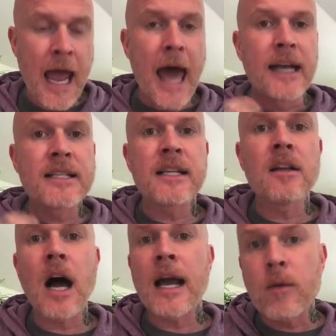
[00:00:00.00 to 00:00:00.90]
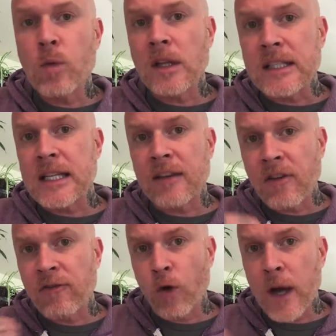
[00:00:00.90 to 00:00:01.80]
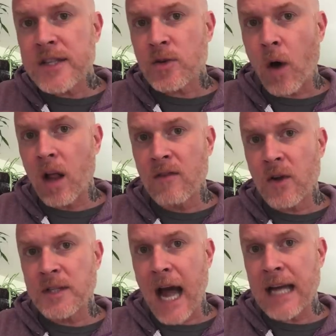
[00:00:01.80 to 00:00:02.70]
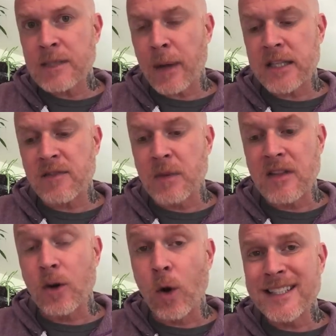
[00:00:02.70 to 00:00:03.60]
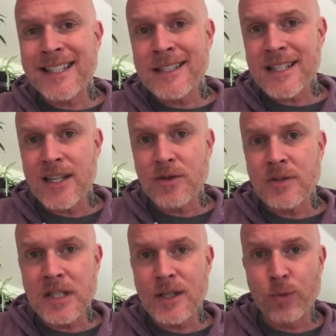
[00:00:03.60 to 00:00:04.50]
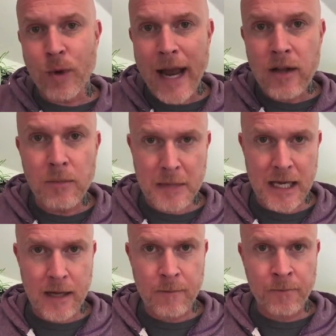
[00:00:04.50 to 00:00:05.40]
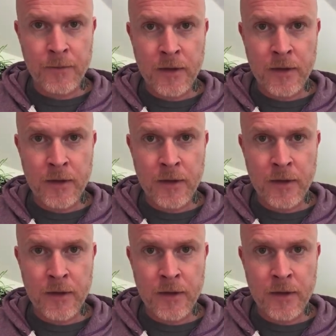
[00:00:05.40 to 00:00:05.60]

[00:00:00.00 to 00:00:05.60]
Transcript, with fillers: And until I am willing to give a voice to all of those aspects of me, they're going to continue to derail me